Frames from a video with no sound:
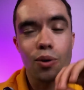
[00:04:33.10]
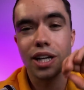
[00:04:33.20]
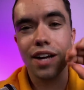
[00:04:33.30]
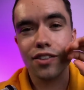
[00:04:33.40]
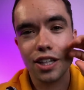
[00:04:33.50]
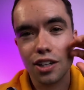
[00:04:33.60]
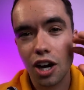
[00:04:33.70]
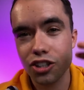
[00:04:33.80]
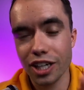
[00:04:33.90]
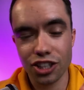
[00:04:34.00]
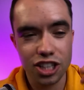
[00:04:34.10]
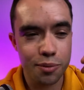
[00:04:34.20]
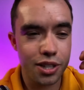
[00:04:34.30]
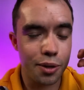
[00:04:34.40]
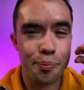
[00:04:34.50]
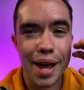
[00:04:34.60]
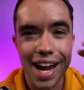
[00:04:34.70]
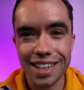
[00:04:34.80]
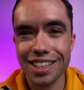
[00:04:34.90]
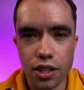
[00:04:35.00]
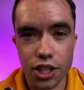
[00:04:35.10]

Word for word: We're going to have the contractors come in there, paint it.